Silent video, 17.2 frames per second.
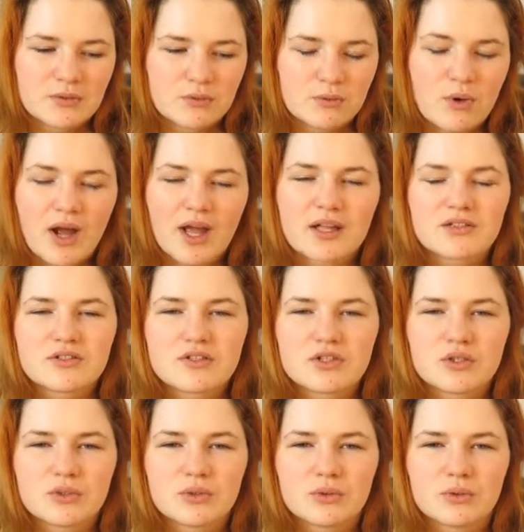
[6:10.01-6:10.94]
right
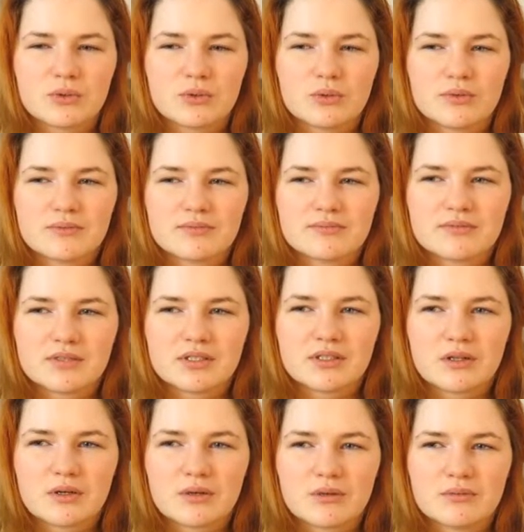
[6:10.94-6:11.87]
to,
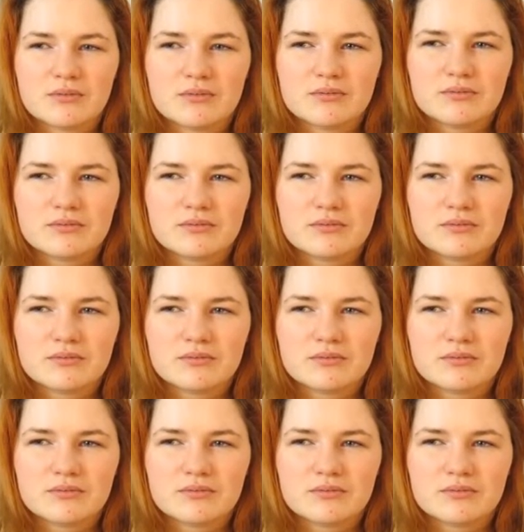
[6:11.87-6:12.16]
you know,